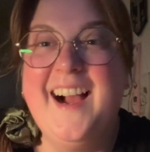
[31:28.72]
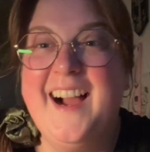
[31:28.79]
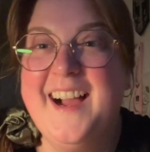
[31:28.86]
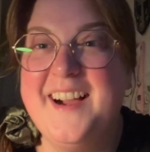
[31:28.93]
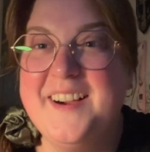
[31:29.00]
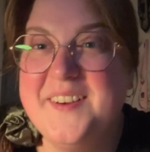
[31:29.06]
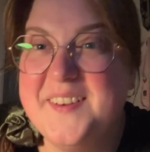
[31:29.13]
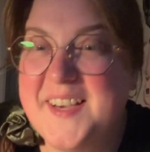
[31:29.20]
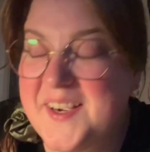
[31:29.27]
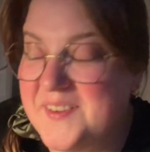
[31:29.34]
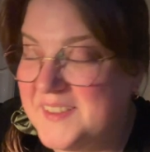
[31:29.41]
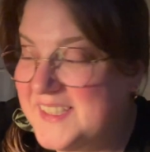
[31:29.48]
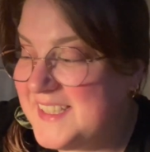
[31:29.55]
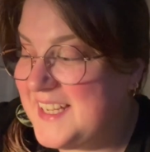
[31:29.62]

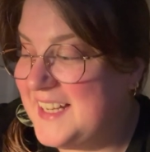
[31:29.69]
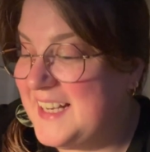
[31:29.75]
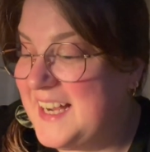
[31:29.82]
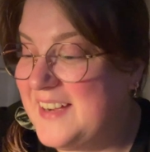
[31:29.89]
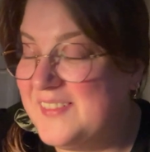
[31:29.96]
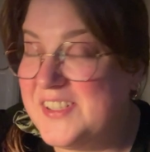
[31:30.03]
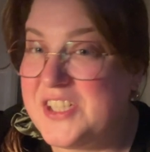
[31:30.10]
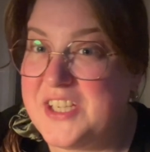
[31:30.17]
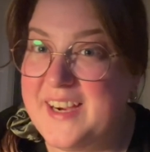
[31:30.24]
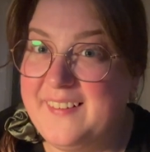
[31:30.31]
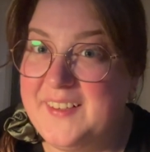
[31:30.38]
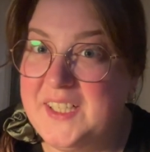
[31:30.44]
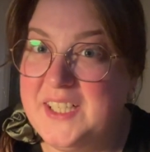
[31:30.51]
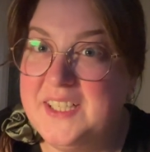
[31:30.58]
I was going to have a
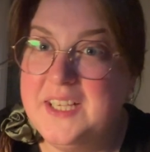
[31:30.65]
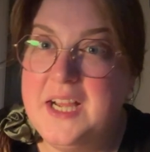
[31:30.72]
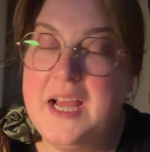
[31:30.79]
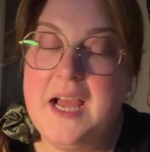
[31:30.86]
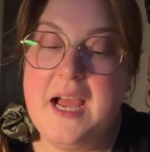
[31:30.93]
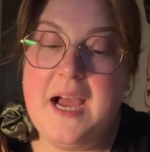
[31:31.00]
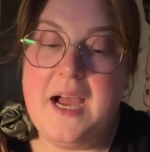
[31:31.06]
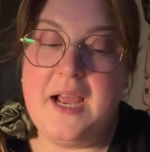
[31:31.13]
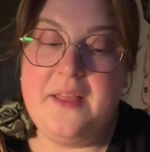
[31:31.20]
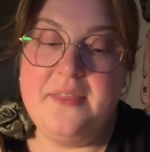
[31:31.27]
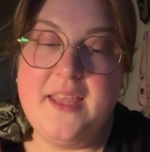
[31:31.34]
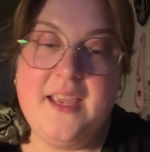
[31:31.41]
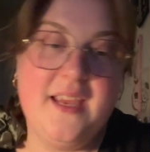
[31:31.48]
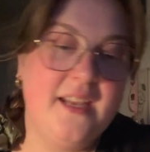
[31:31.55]
shower
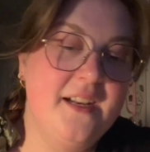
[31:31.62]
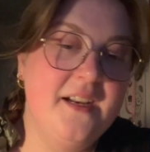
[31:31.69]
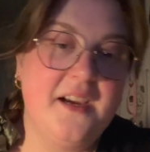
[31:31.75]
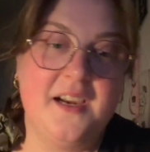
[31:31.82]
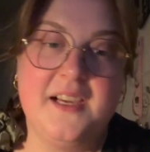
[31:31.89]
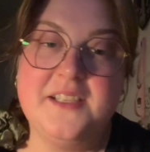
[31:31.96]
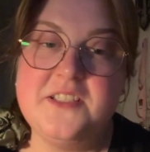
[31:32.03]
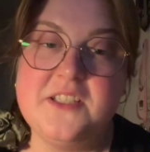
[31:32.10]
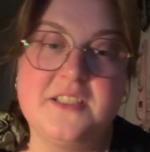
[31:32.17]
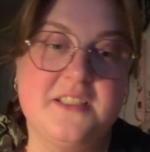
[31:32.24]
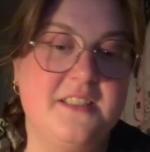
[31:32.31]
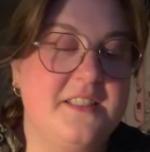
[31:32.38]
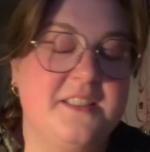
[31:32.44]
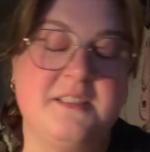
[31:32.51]
and then I
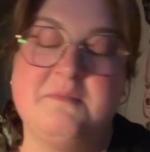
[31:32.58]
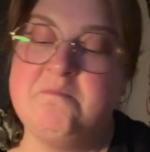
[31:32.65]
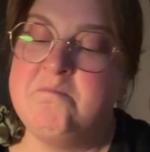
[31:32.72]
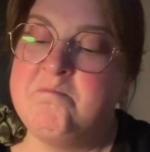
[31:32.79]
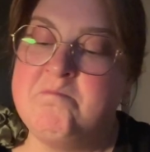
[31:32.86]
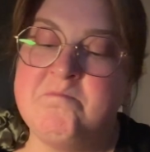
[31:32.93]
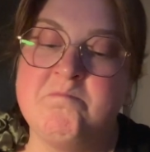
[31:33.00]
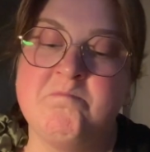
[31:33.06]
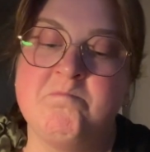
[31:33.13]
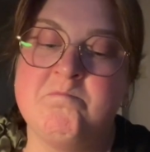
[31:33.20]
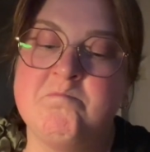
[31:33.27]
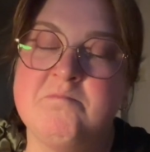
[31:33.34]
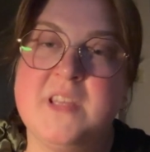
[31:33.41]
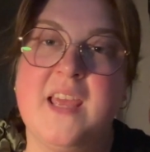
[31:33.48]
just,
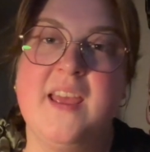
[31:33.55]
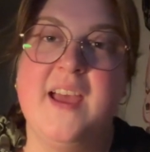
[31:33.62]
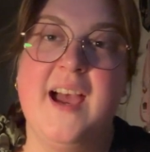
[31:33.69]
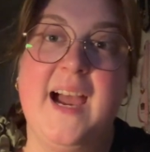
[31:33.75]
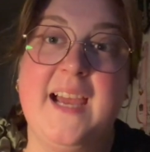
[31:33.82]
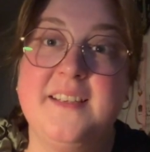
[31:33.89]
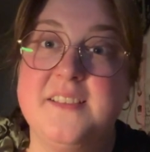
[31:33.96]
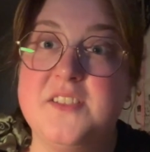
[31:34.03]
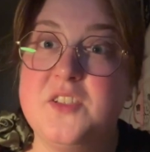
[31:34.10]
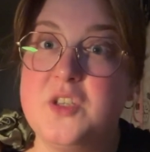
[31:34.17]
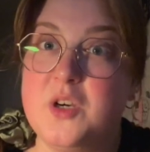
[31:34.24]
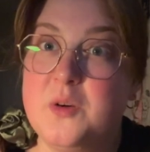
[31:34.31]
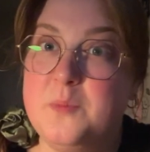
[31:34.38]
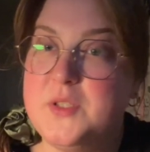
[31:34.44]
I had to
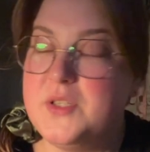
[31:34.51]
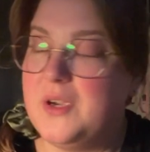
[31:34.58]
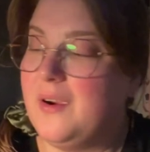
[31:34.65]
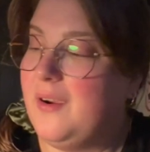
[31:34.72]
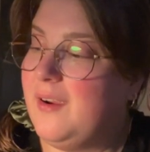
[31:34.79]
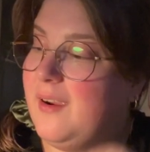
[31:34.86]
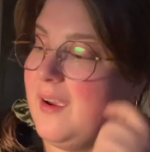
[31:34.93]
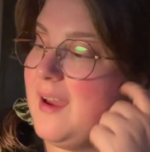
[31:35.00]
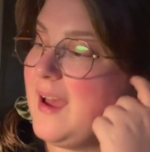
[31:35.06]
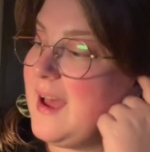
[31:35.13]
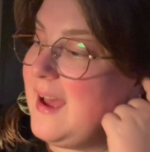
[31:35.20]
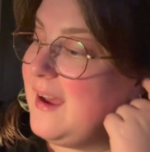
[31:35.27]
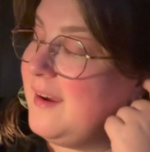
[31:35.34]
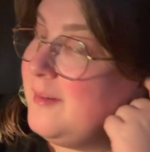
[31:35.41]
stop. So,
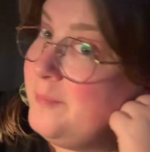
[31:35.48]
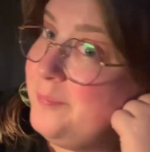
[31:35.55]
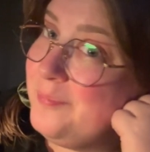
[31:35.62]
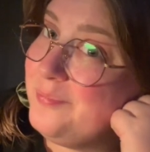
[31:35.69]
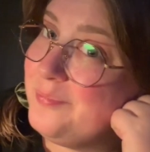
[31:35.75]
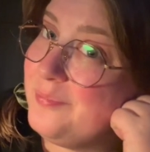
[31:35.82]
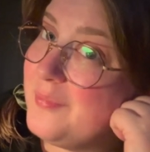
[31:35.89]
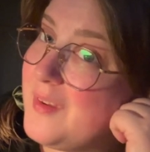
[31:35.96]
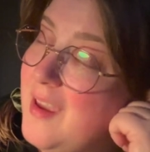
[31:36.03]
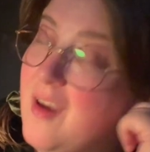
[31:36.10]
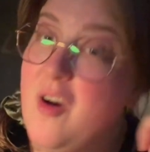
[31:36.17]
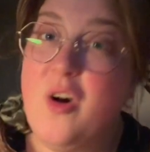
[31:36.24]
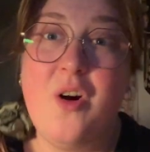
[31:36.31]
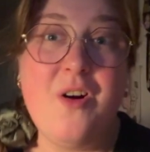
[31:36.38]
um,
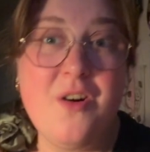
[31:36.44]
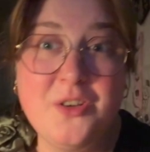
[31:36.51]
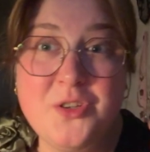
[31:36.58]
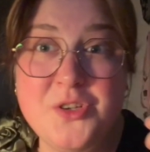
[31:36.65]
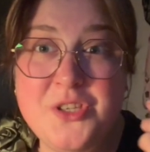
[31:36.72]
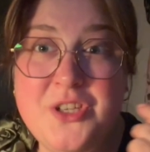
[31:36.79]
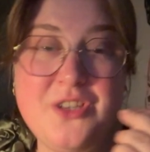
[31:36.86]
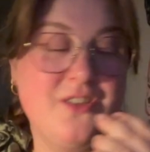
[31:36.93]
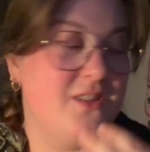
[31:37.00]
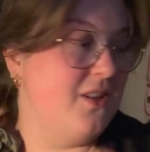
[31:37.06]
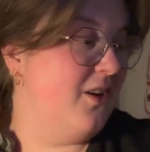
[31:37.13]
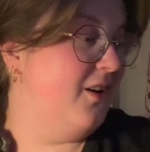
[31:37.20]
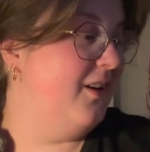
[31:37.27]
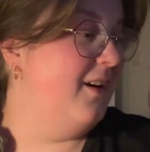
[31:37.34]
on good news
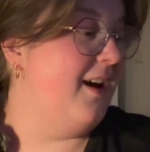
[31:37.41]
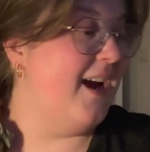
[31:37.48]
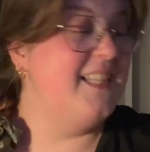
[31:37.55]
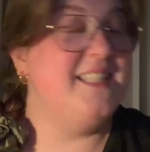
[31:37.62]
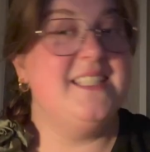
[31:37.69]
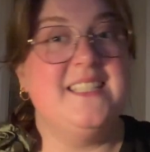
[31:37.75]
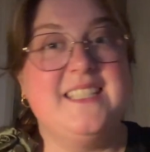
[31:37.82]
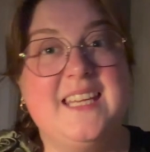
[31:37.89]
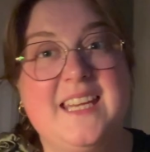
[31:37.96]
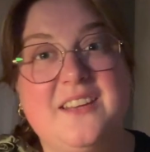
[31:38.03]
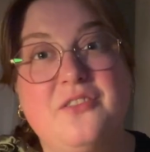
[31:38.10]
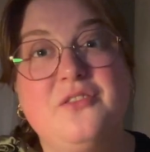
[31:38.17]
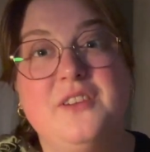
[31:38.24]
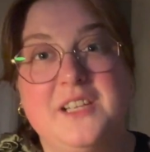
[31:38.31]
though, I
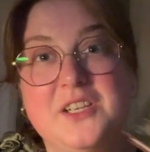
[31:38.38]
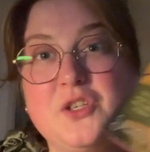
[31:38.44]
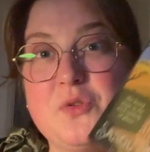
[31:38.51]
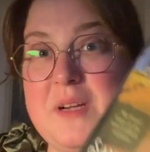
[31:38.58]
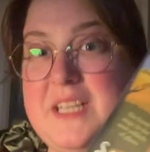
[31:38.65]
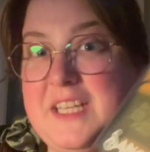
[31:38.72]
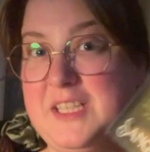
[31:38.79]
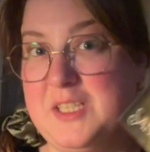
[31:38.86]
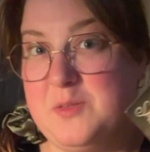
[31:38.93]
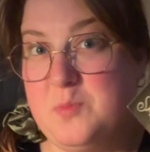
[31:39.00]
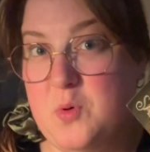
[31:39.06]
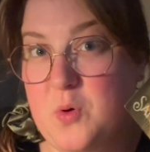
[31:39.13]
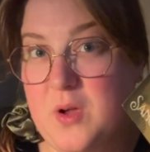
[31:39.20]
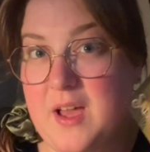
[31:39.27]
did finish reading this
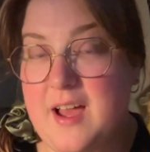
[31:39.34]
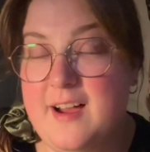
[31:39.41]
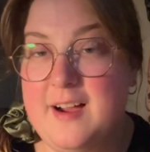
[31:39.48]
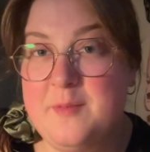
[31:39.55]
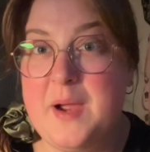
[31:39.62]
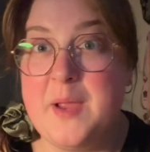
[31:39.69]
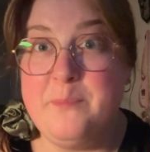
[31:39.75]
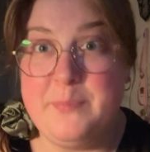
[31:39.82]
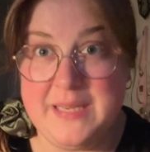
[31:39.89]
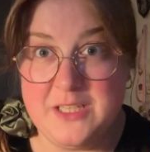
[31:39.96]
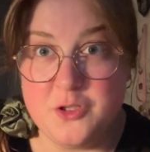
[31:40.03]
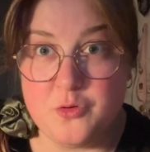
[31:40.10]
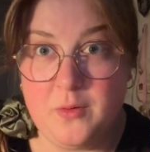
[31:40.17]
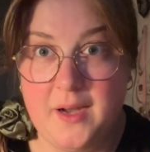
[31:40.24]
book. Um, I
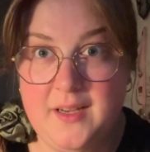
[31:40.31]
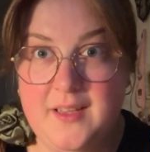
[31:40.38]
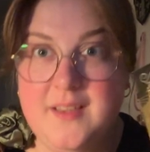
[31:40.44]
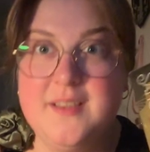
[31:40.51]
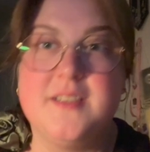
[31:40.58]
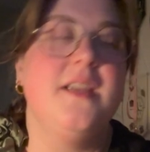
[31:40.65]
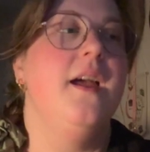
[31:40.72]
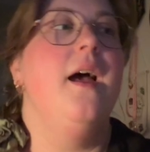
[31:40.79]
binge read it.